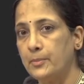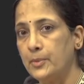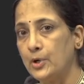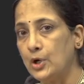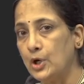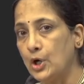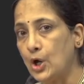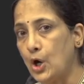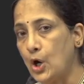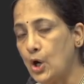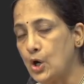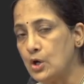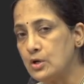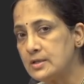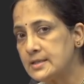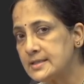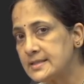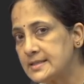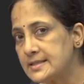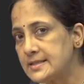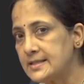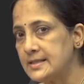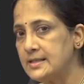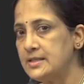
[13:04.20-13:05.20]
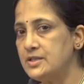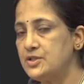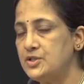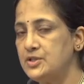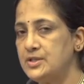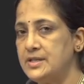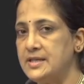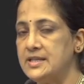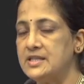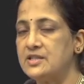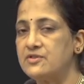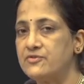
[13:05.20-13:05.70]
prolonged
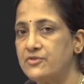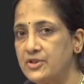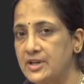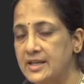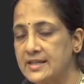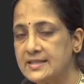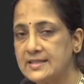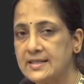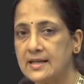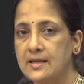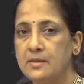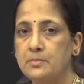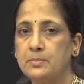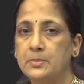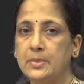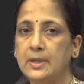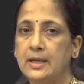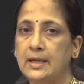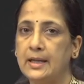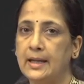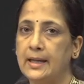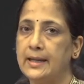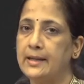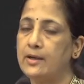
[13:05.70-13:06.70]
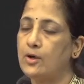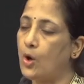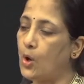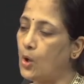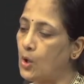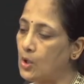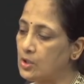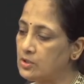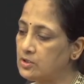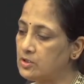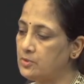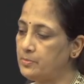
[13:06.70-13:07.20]
surgeries for example like
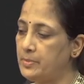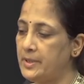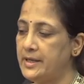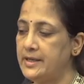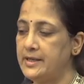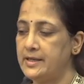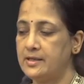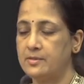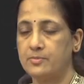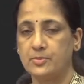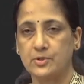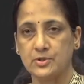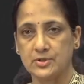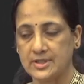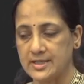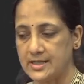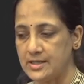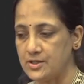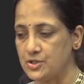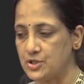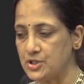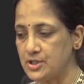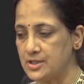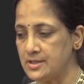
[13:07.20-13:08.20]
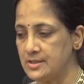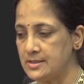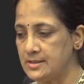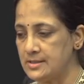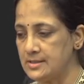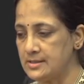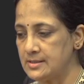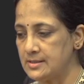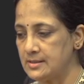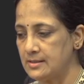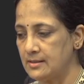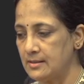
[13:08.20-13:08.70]
orthopedic
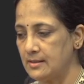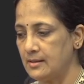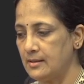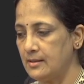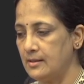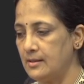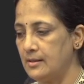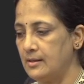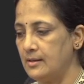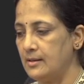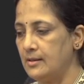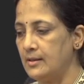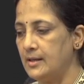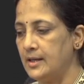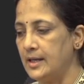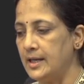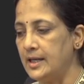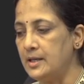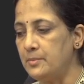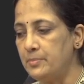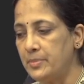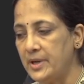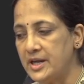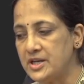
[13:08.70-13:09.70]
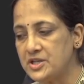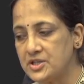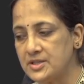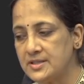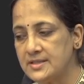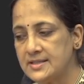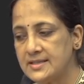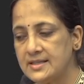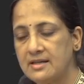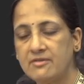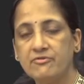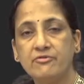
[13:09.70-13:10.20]
procedures, in
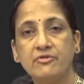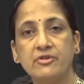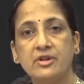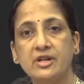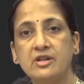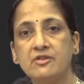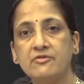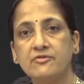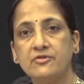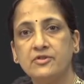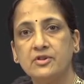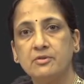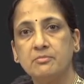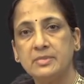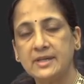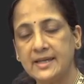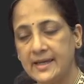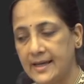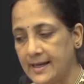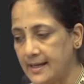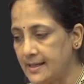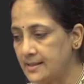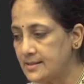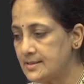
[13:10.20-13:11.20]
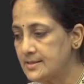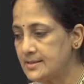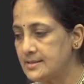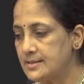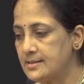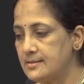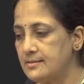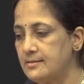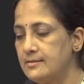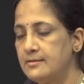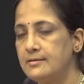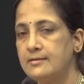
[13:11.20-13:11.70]
patients suffering from
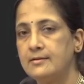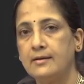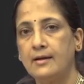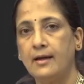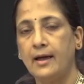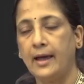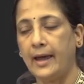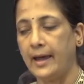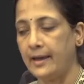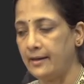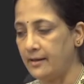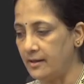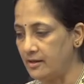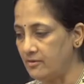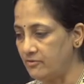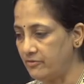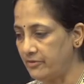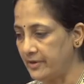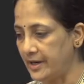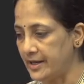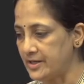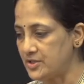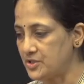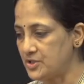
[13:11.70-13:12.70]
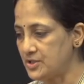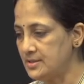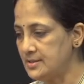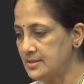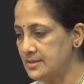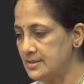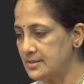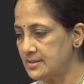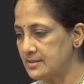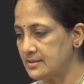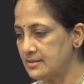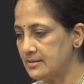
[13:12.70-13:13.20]
cancer and
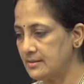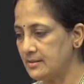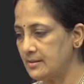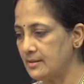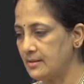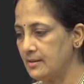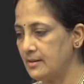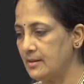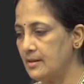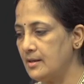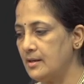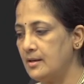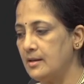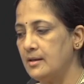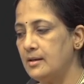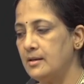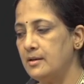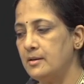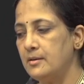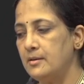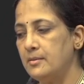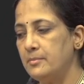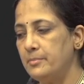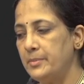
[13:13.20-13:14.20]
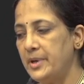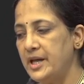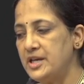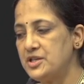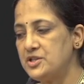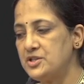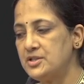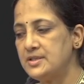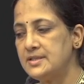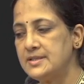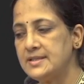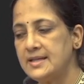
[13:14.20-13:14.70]
infections,
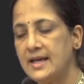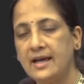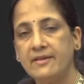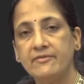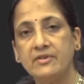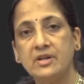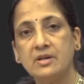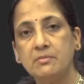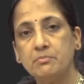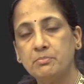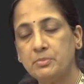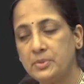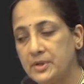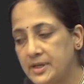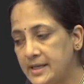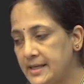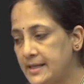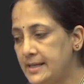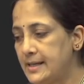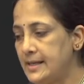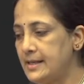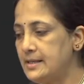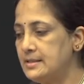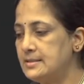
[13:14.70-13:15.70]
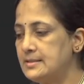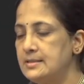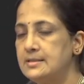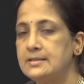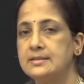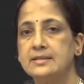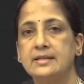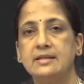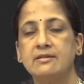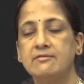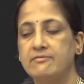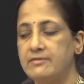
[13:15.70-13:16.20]
patients having
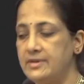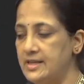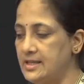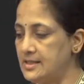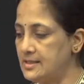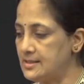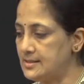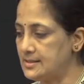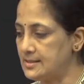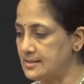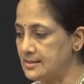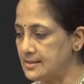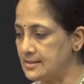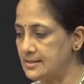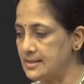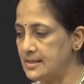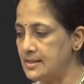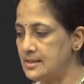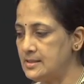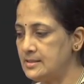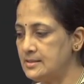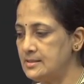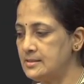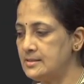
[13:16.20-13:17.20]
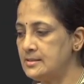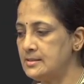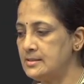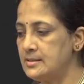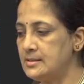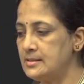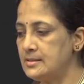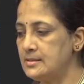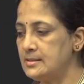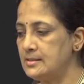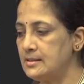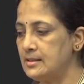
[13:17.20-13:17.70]
pre-existing venous
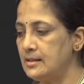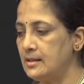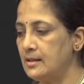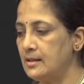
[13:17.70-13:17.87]
diseases,